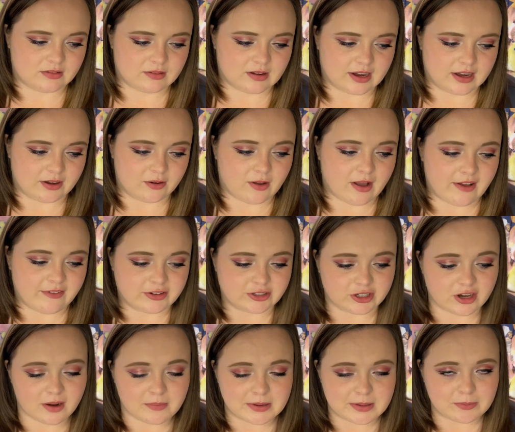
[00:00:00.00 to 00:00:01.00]
don't have a
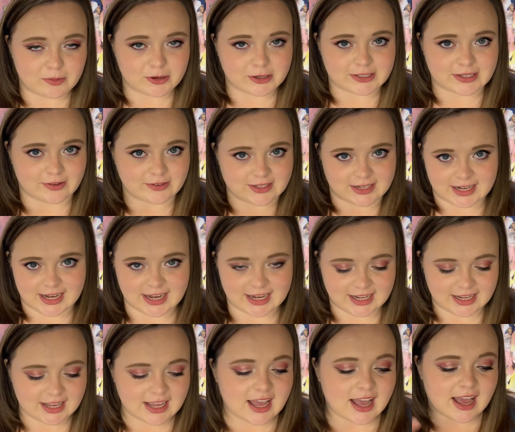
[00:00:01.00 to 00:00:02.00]
job anymore because I was a
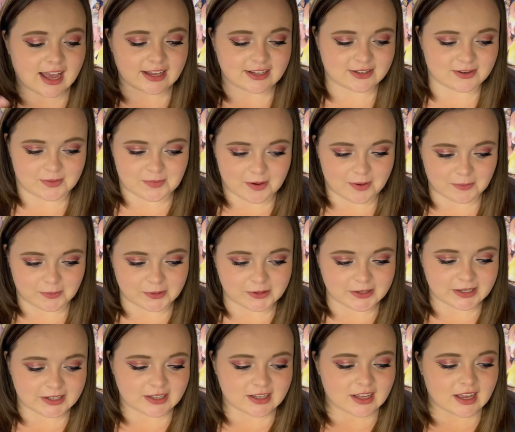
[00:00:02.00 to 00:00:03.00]
nanny, so I'm not
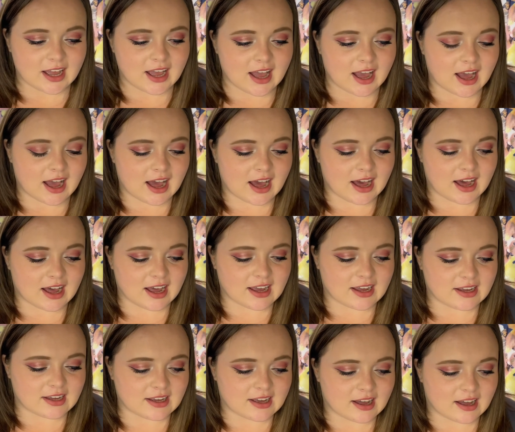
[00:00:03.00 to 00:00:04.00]
working,
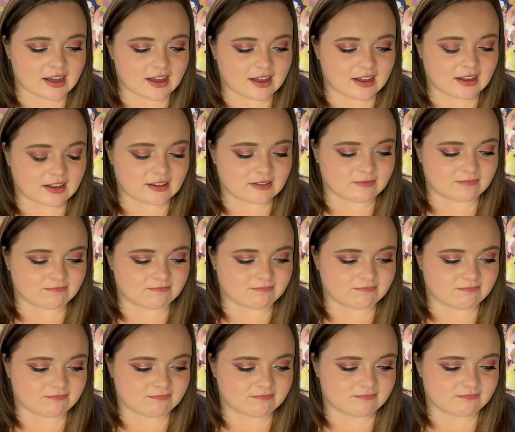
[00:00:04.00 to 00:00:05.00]
I
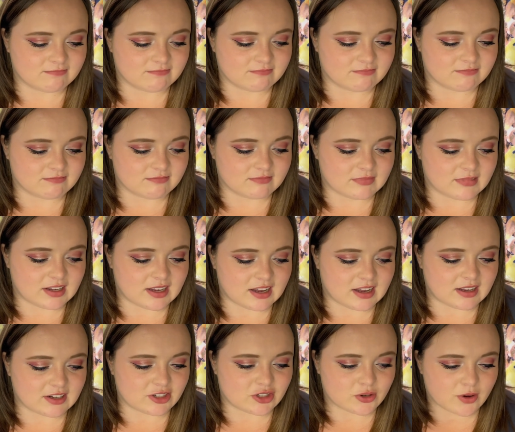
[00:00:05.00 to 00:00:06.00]

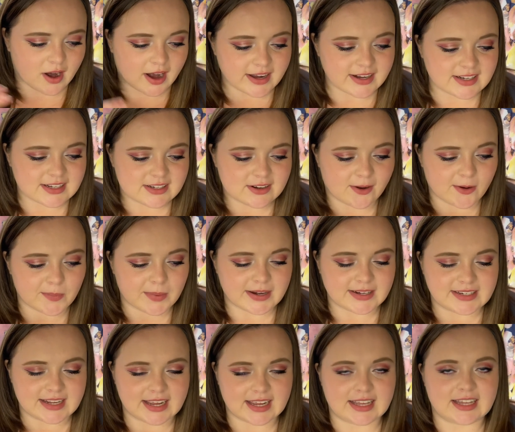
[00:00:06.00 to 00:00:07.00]
try to start my
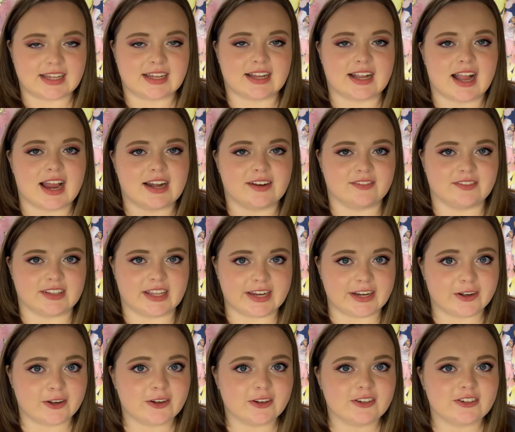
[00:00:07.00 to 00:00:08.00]
day kind of
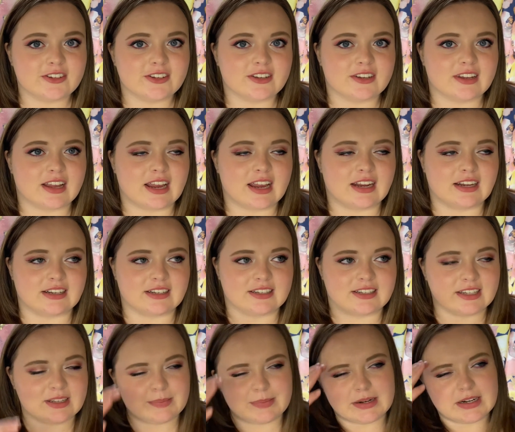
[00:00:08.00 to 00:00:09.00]
later and
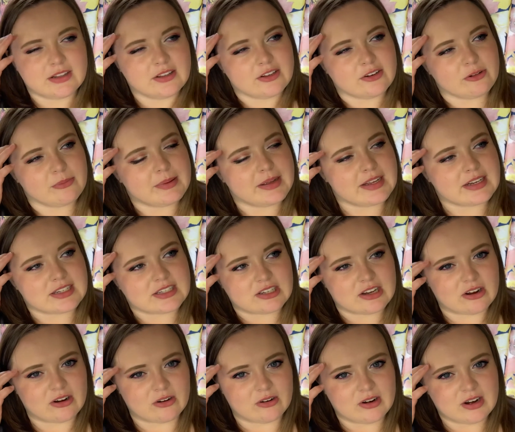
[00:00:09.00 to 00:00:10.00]
sleep in a little bit
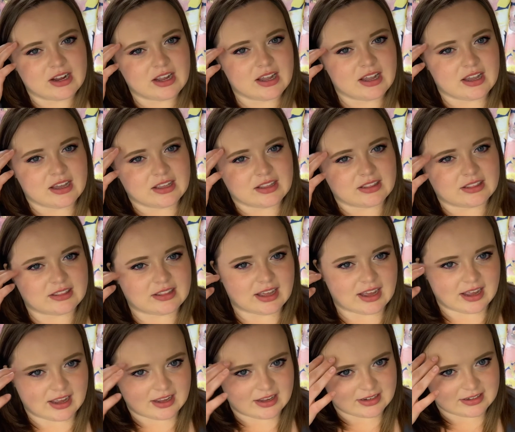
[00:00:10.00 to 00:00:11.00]
so
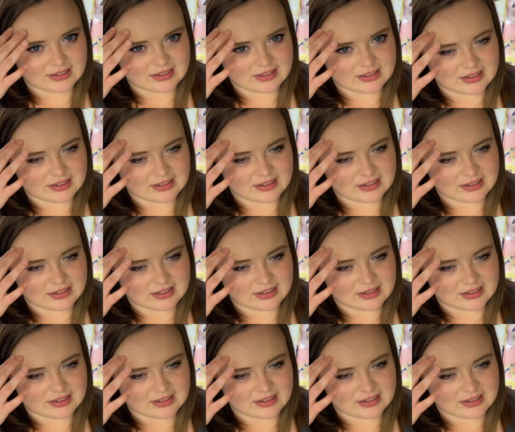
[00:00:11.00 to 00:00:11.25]
that